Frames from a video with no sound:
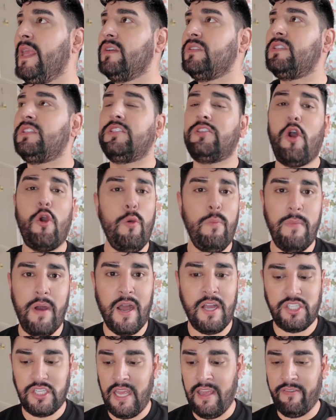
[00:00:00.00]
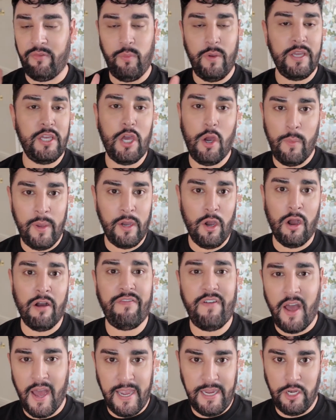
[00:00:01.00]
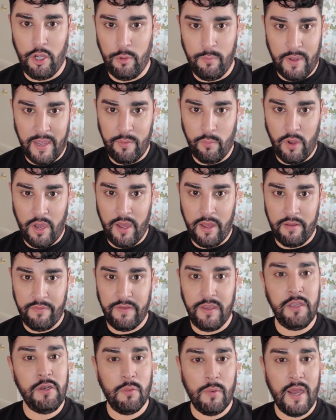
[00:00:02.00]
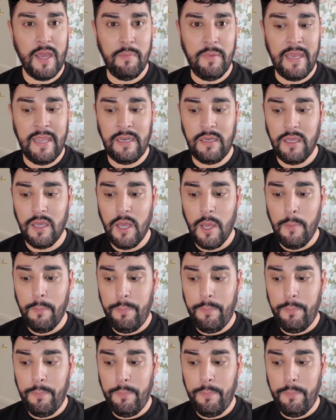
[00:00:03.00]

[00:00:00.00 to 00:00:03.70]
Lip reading: so much if we're going off I know my worth. You know what I mean?